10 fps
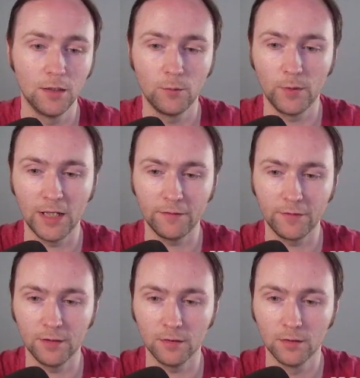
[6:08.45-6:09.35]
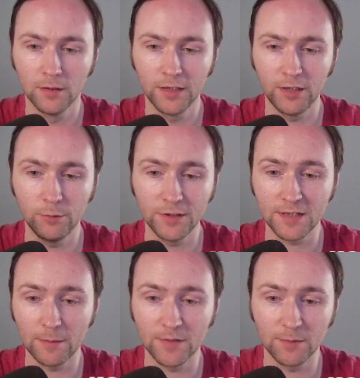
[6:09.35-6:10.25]
we have here, they were in the
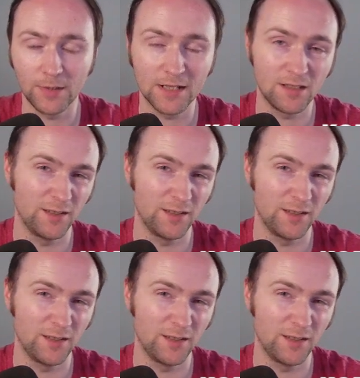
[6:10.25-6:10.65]
championship last year,